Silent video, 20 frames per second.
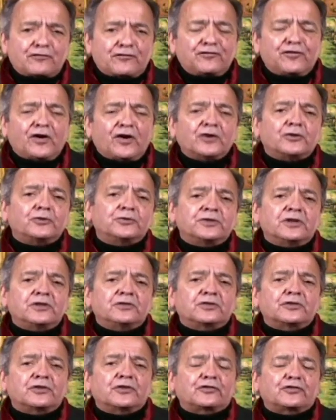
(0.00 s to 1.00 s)
they
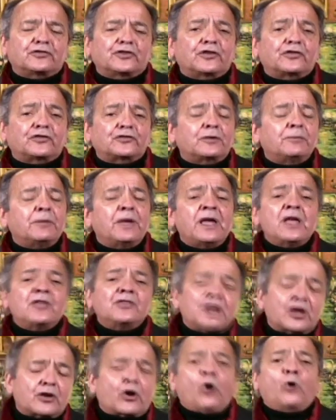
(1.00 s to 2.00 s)
funneled into the system
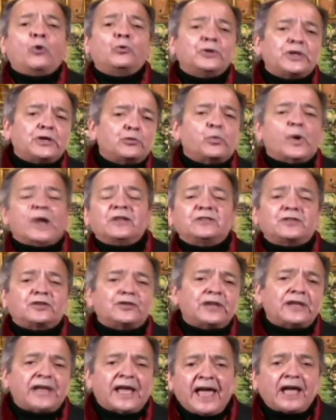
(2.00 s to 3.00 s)
that only
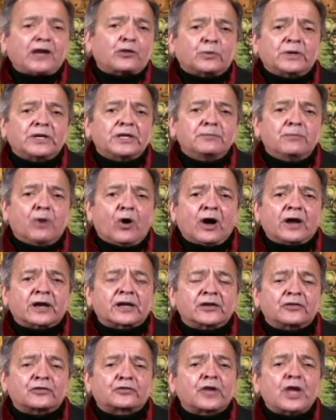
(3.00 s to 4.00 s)
went to the equity
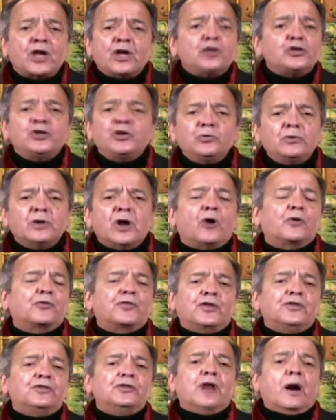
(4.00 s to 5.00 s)
markets. You
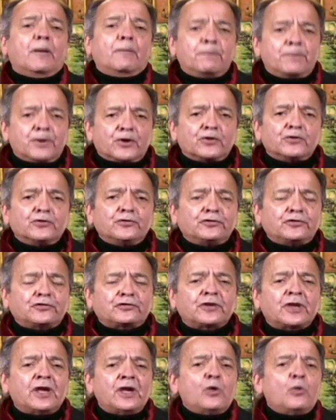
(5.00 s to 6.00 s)
know the
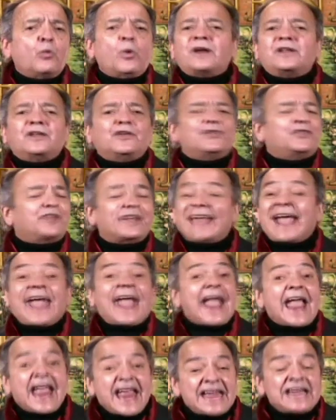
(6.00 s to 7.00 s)
numbers. What is it,
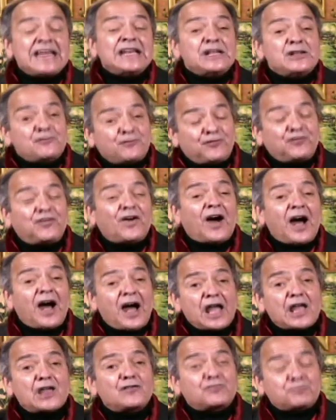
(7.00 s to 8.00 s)

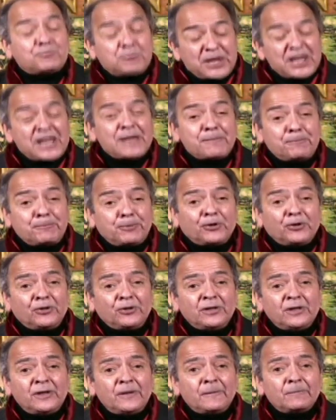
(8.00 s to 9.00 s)
85
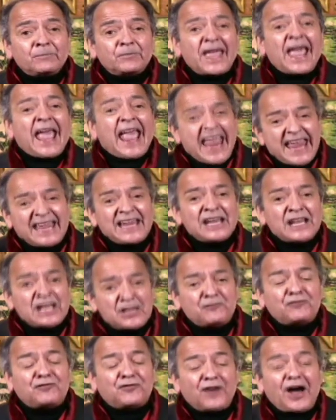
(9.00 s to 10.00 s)
people?
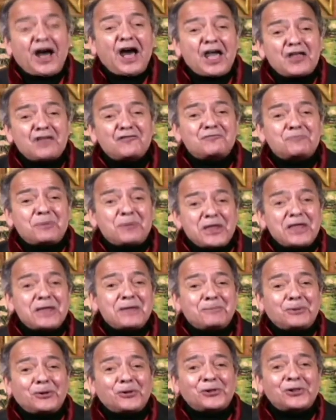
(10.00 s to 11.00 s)
85
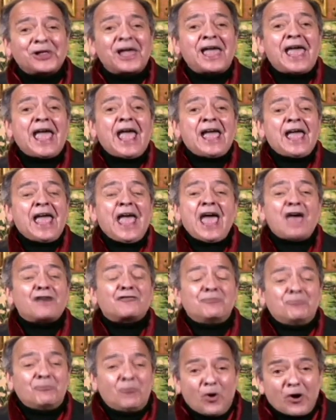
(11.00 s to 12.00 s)
people
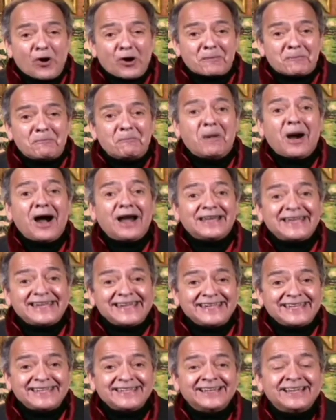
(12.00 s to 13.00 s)
have more
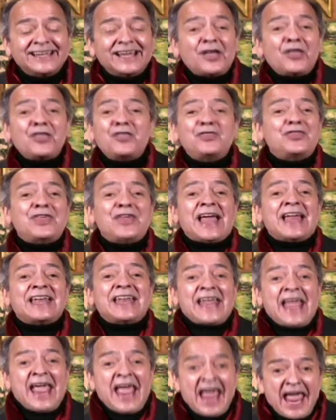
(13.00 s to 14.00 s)
money
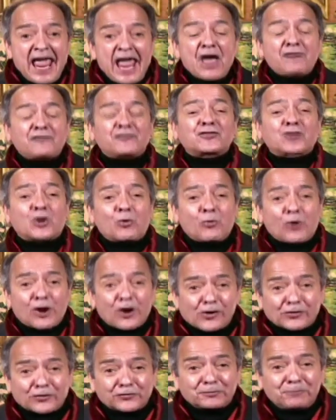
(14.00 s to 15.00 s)
than half the
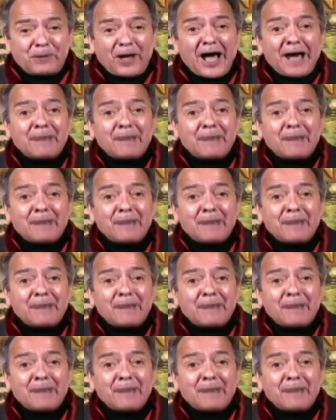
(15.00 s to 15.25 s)
world's